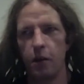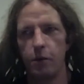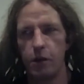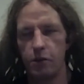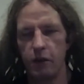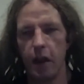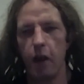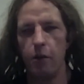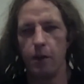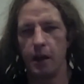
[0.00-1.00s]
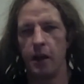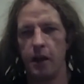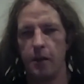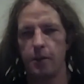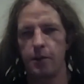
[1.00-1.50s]
which is really opening
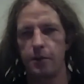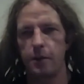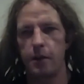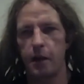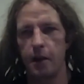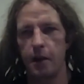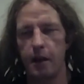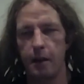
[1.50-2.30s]
up kind